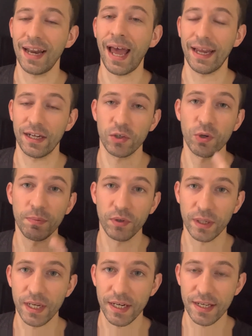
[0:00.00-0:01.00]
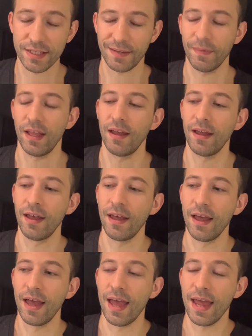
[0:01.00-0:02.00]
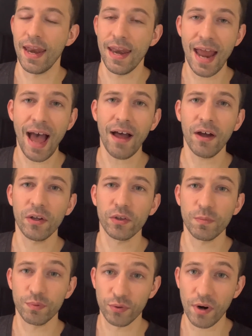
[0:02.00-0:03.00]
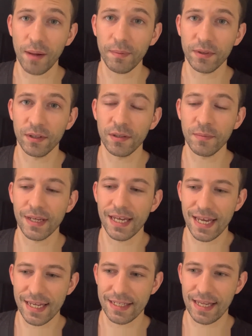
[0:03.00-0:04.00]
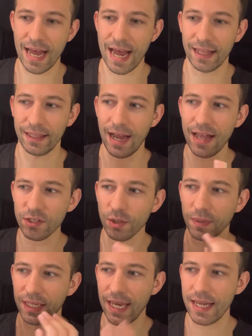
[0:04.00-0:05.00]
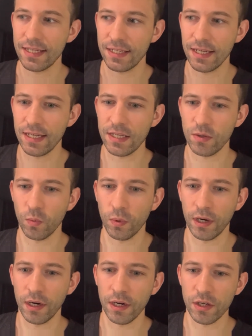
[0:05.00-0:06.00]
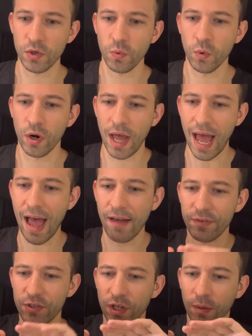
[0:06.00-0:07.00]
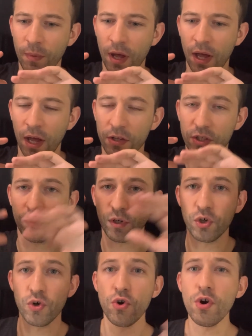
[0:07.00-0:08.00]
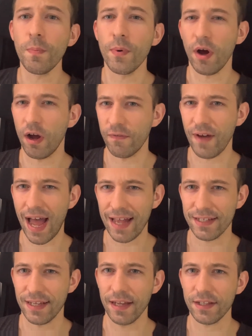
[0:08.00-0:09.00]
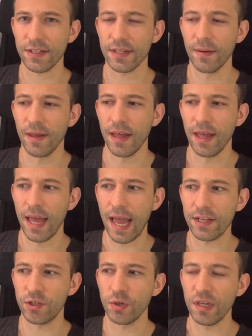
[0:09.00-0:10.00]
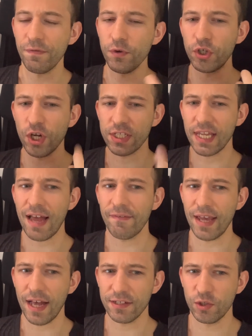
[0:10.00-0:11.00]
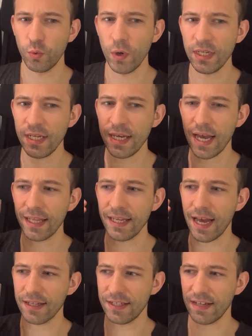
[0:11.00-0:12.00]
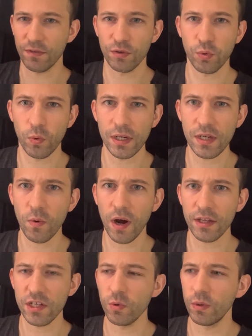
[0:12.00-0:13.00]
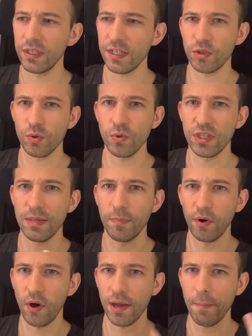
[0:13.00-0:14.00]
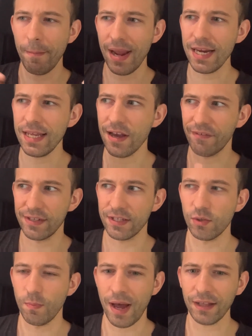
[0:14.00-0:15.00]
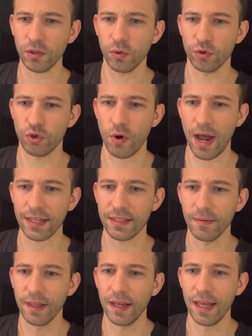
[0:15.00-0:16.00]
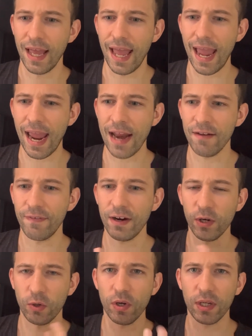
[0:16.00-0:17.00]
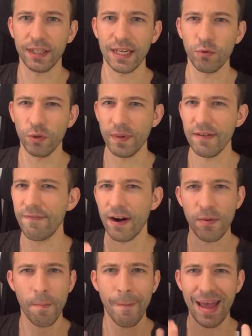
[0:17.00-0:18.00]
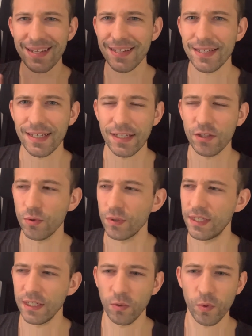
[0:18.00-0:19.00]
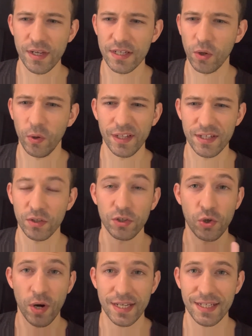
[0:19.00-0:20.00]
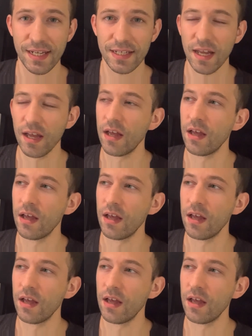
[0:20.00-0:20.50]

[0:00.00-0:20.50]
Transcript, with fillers: like CryptoKitties. Now, the problem is that there are some cases where you want to have some, uh, some group of assets. And so if you just have ES 20 and ES 721, you will need to deploy many of these smart contracts and very quickly it will be very messy to deal with all these addresses.